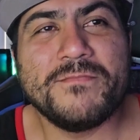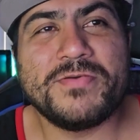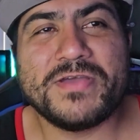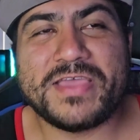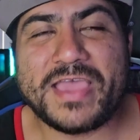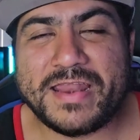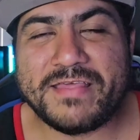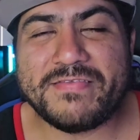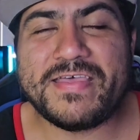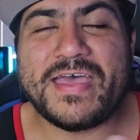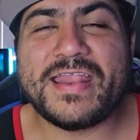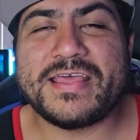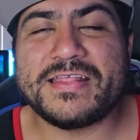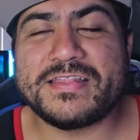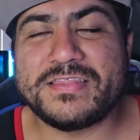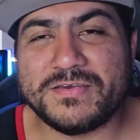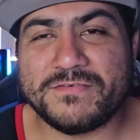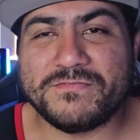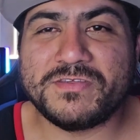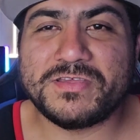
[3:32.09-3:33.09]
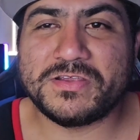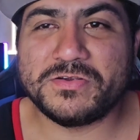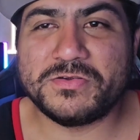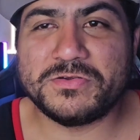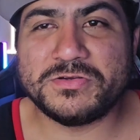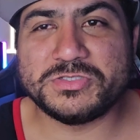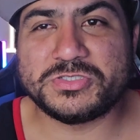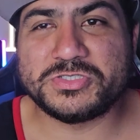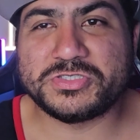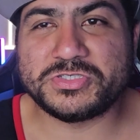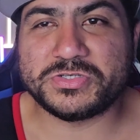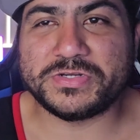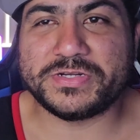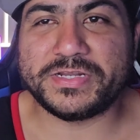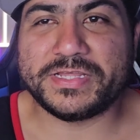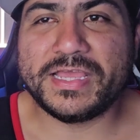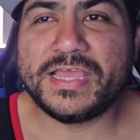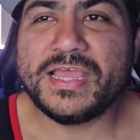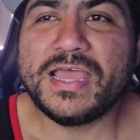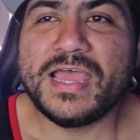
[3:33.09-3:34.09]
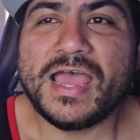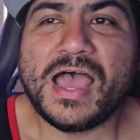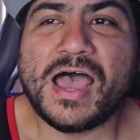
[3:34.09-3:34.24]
but kind of that idea of the hero's journey.